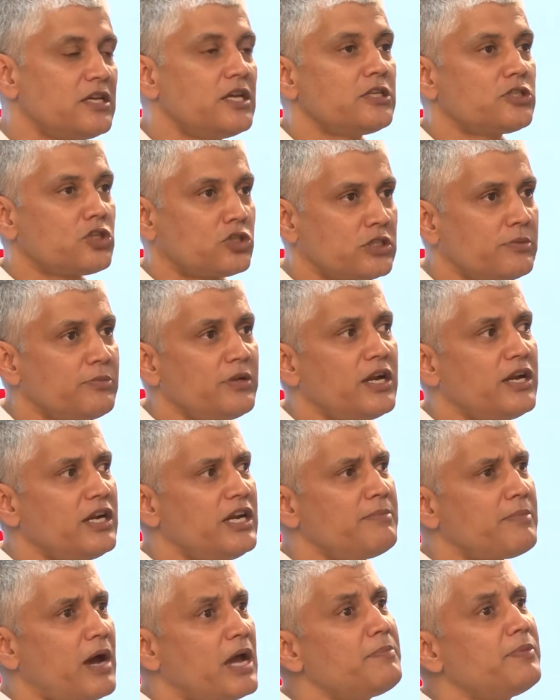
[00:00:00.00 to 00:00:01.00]
So
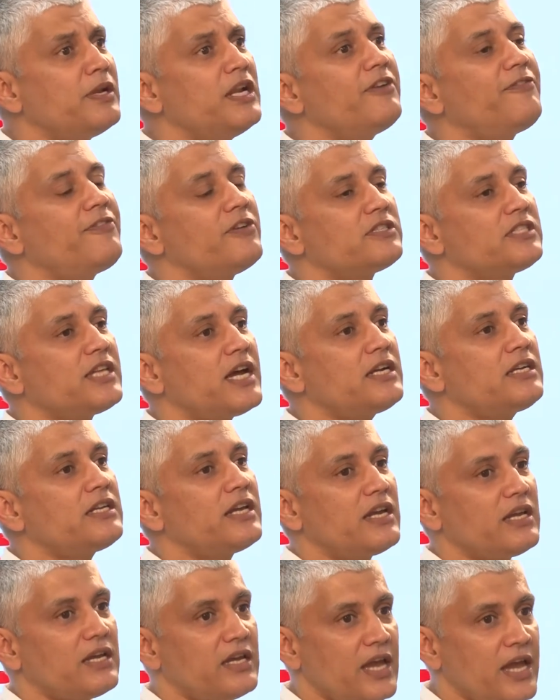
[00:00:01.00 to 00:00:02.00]
similarly, my belief is that
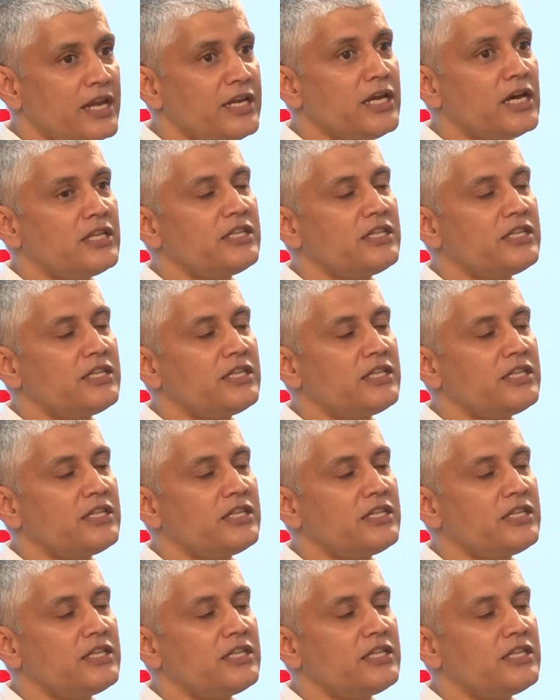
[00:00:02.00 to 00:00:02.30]
any